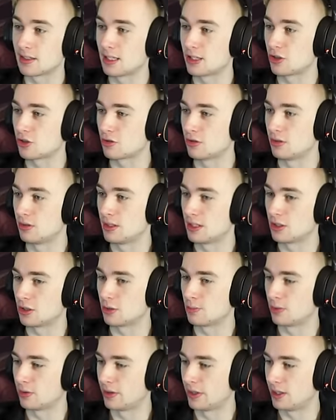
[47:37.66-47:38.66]
That's true. That's a
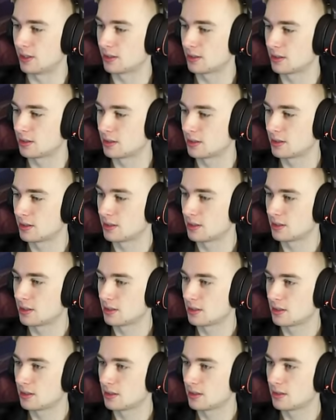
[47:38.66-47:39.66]
good point.
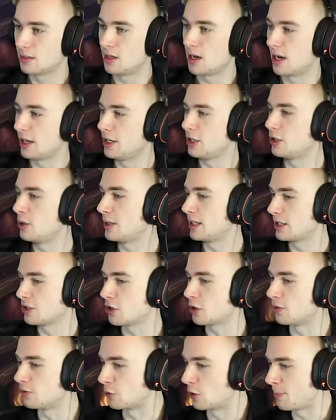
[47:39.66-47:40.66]
Nah, you know what? Let's
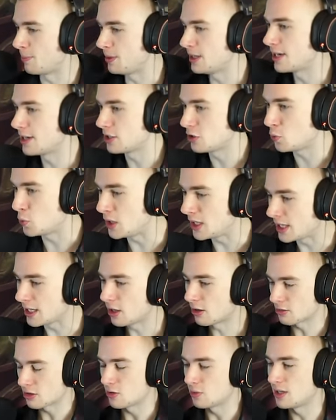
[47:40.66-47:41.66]
go for it because we can
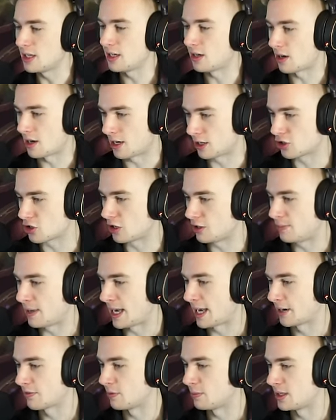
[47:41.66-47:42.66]
also get Akshan
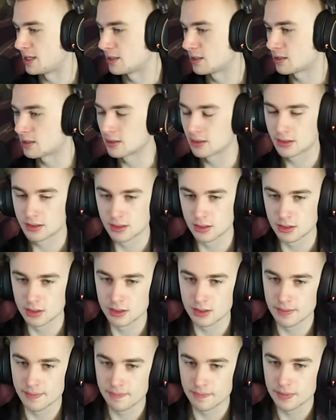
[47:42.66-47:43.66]
back from this.
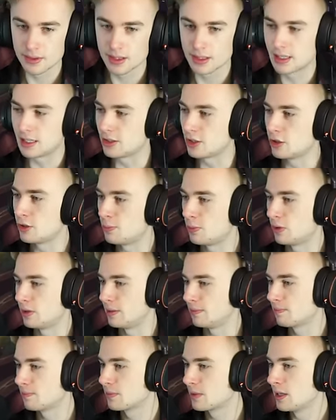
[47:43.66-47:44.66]
That's a good
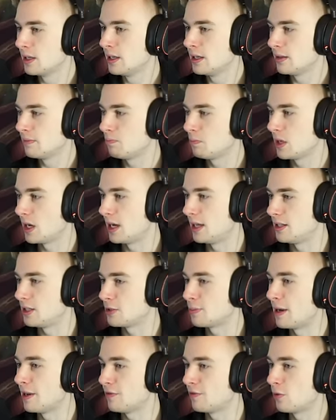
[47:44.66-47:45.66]
point. Uh,
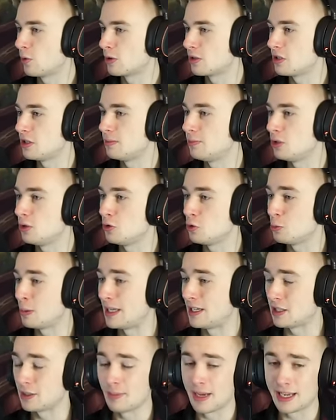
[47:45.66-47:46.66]
this might force him to
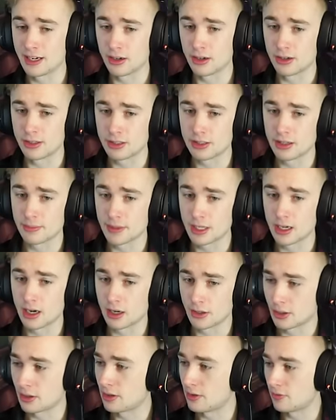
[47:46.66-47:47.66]
spend his mana on something
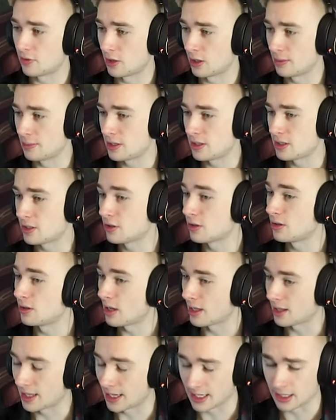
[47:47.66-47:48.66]
other than Volibear this turn,
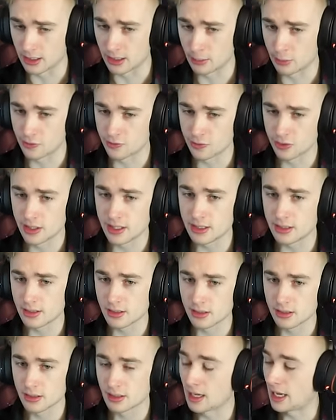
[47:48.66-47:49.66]
like a double
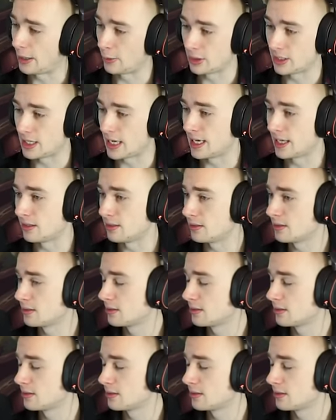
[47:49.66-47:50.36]
freeze. I will take it.